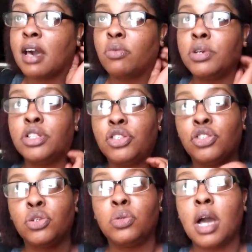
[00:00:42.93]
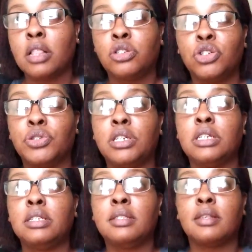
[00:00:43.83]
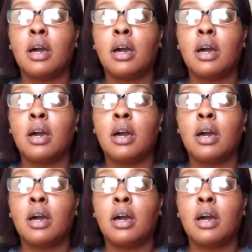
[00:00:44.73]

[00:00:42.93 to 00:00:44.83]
I went to two Dollar Trees.